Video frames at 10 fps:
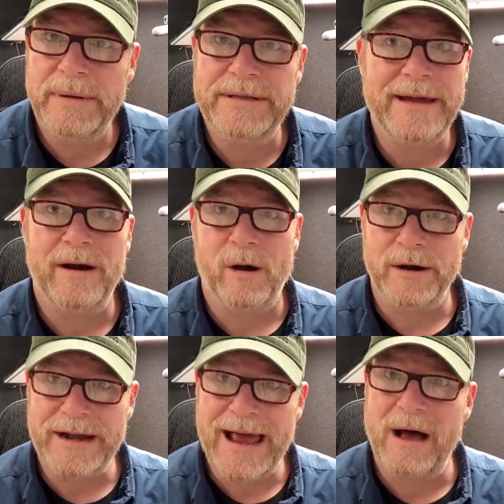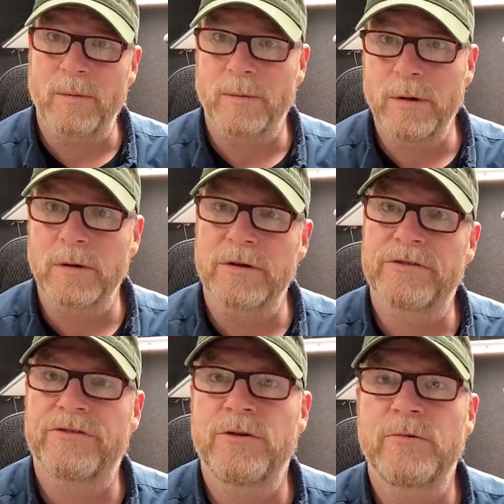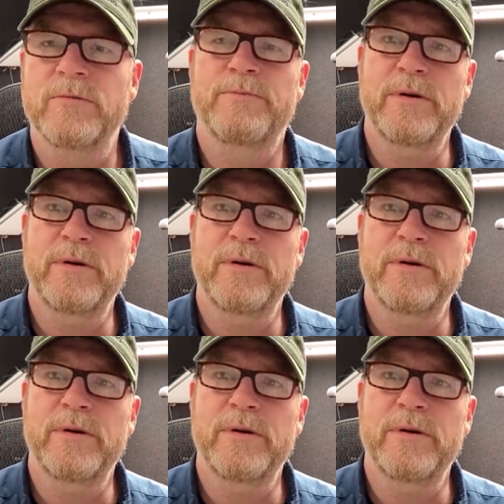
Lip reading: but they are now rulers to